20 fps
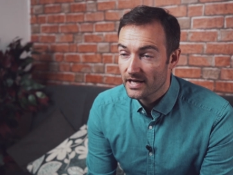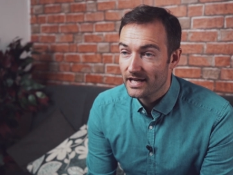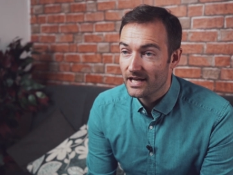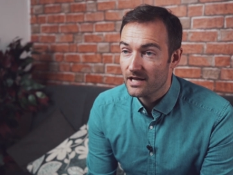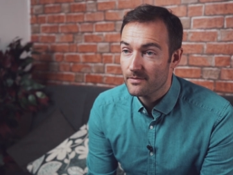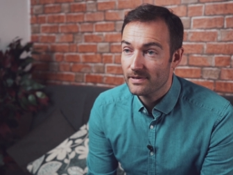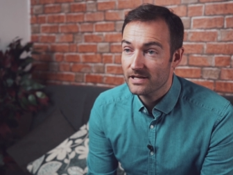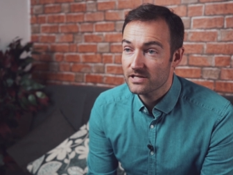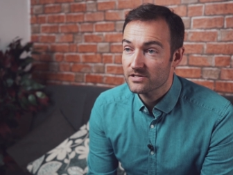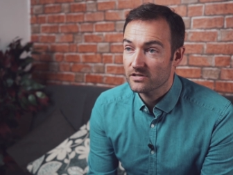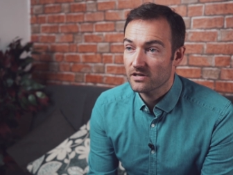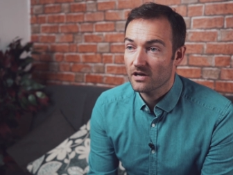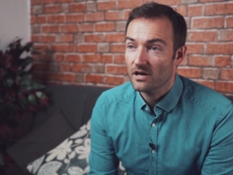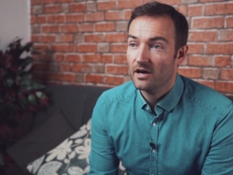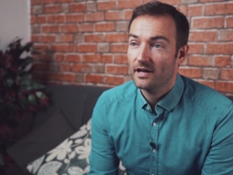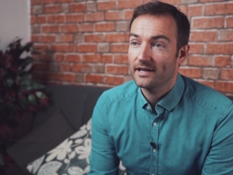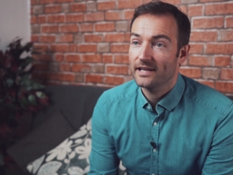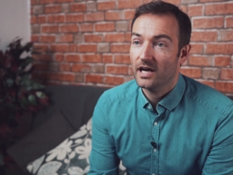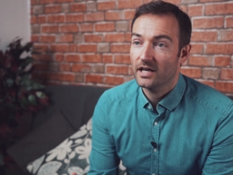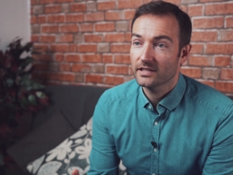it means that you're
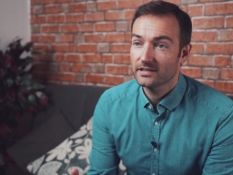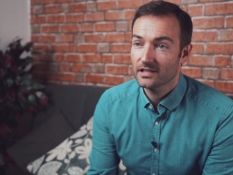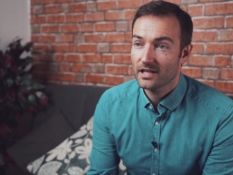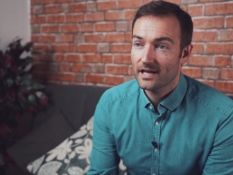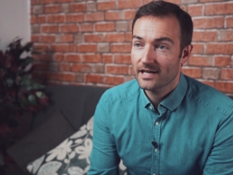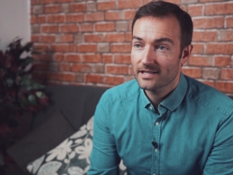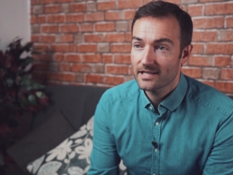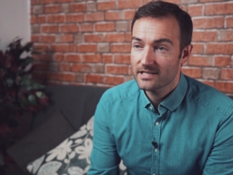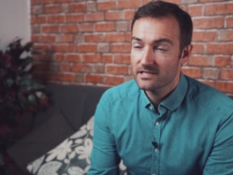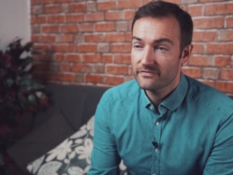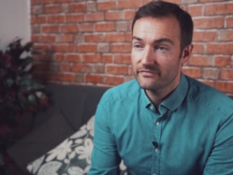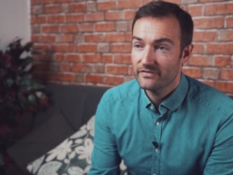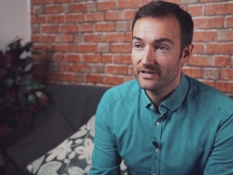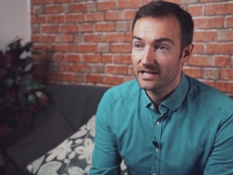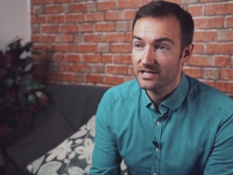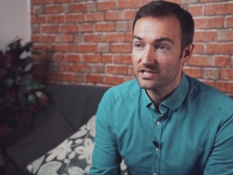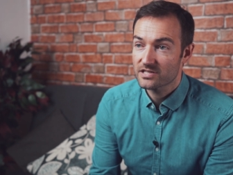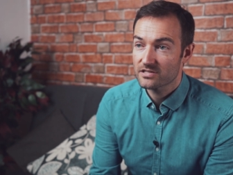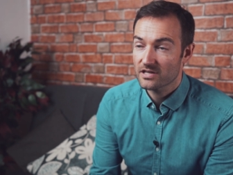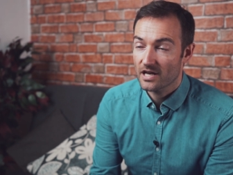highly unlikely to
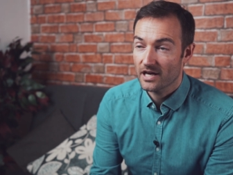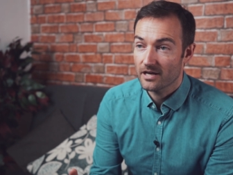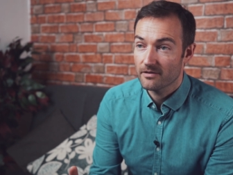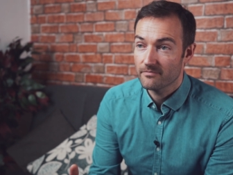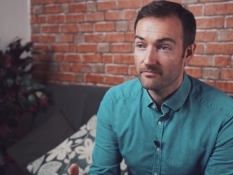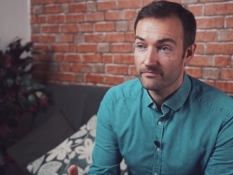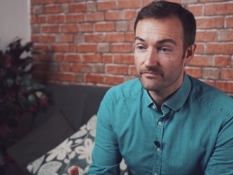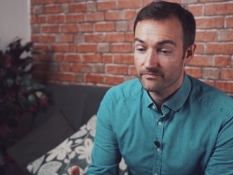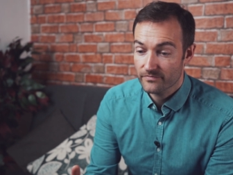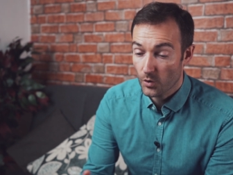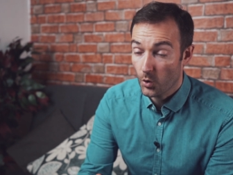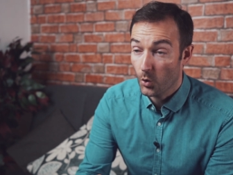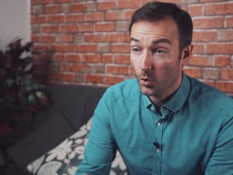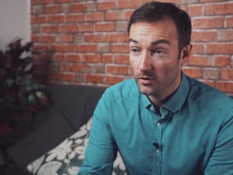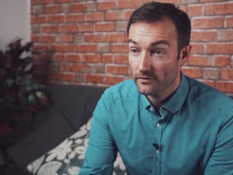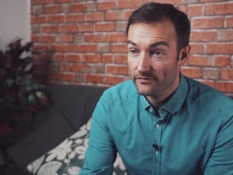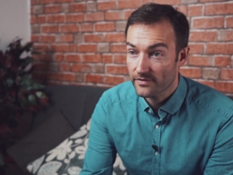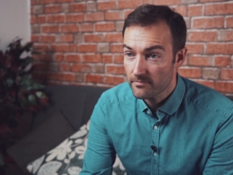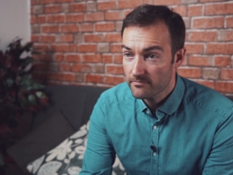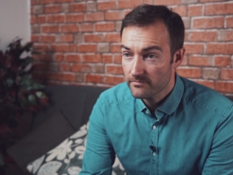finish um,
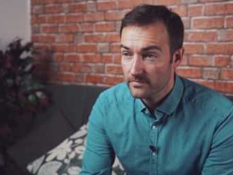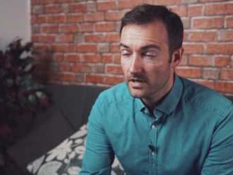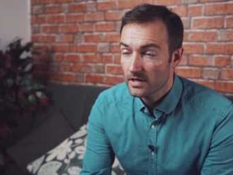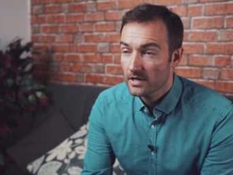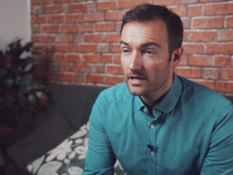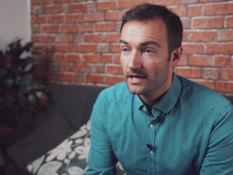all of them.